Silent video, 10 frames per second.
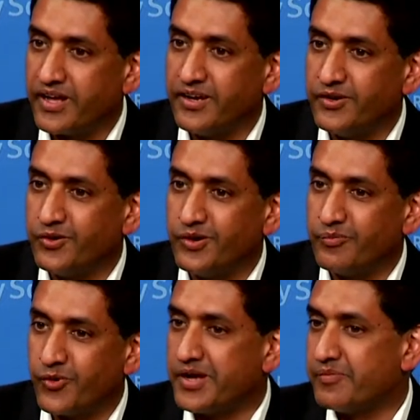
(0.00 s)
gonna do to
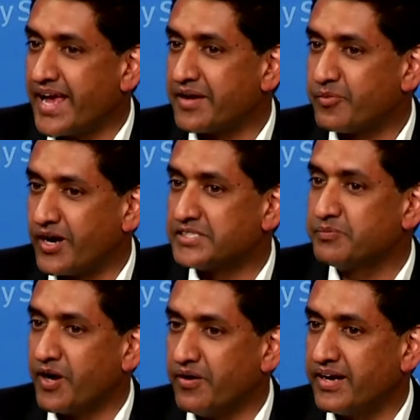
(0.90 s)
bring back
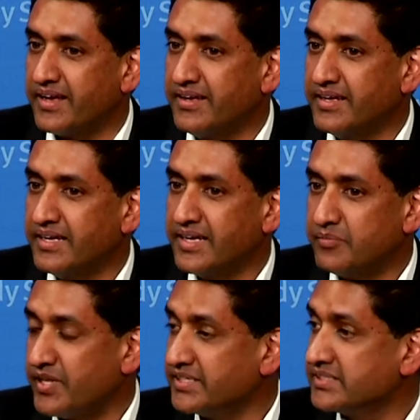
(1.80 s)
prosperity in
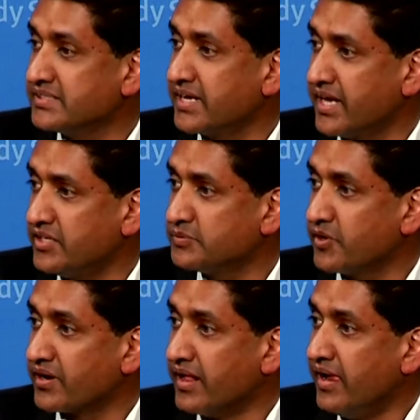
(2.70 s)
places like Galesburg.